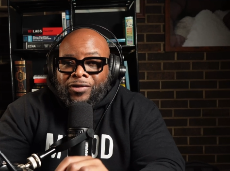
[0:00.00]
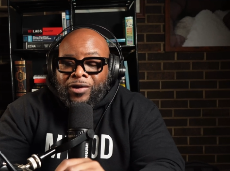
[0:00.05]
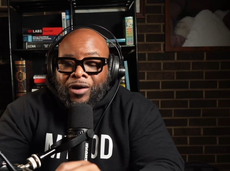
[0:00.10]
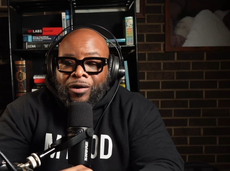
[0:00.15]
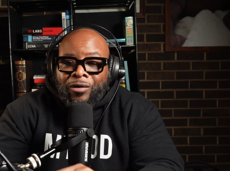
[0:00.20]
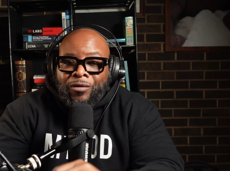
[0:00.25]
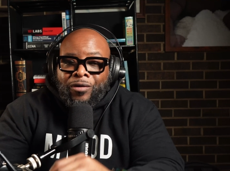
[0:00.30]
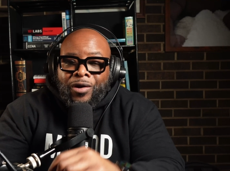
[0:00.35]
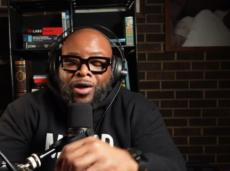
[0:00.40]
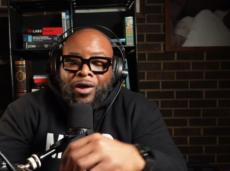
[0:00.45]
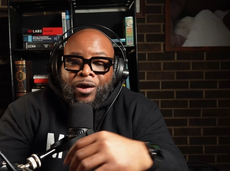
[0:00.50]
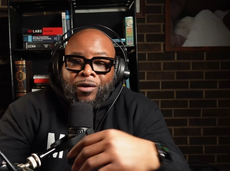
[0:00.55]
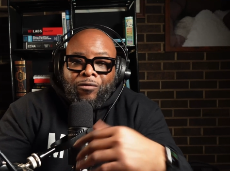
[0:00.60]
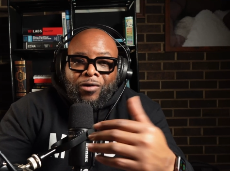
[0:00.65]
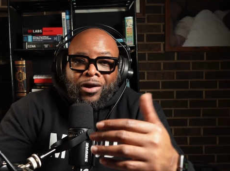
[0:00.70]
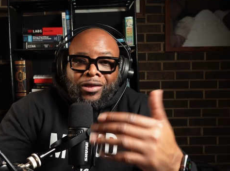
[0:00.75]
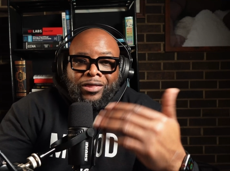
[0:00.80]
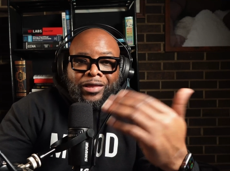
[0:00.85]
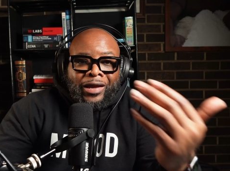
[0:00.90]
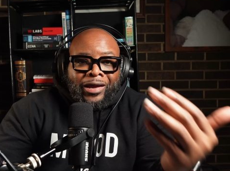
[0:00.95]
So
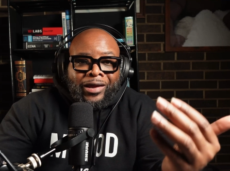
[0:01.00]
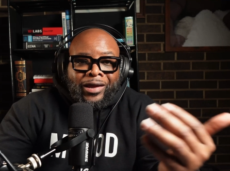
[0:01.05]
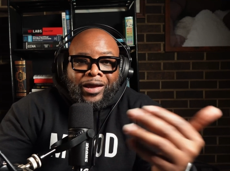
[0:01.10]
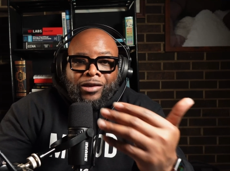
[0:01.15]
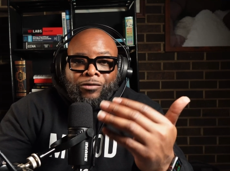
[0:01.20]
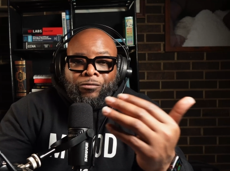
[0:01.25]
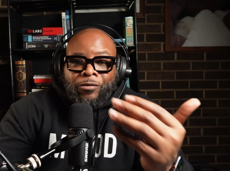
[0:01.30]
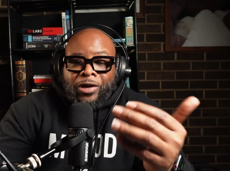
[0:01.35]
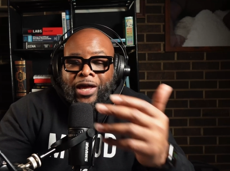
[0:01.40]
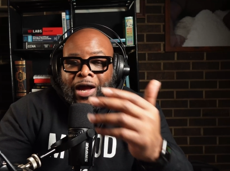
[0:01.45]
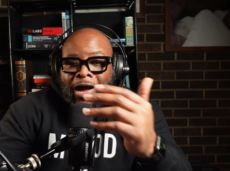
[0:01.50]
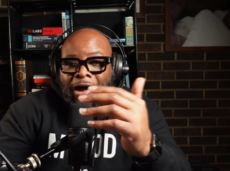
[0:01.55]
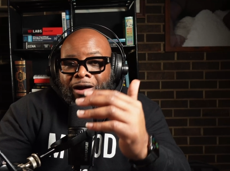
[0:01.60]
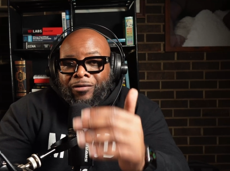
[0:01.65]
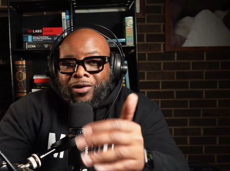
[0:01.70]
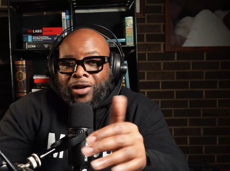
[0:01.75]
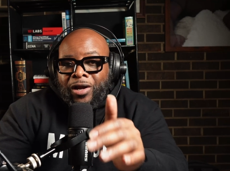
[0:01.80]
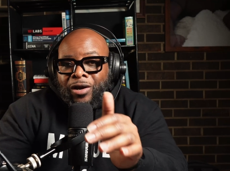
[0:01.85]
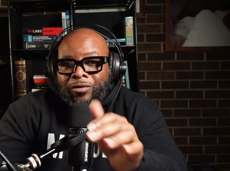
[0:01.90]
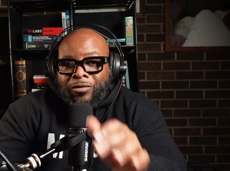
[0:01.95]
one thing is we
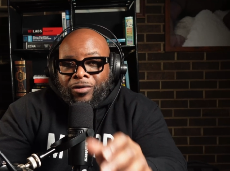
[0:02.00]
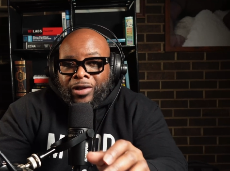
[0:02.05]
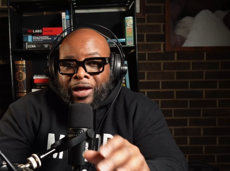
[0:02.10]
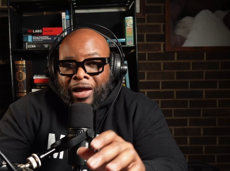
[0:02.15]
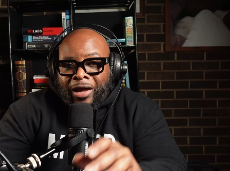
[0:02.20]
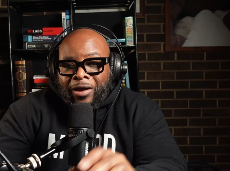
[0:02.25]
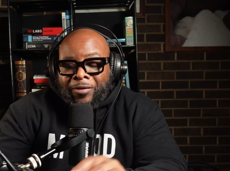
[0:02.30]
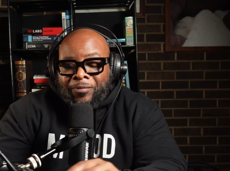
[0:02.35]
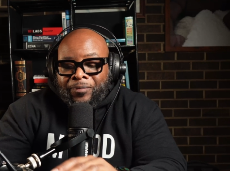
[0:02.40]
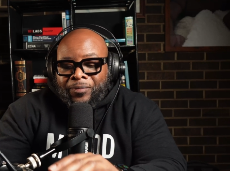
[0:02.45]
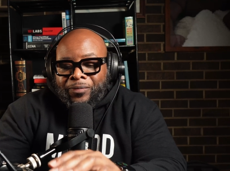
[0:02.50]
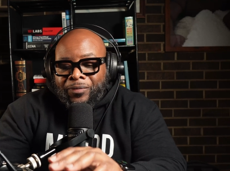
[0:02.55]
all know that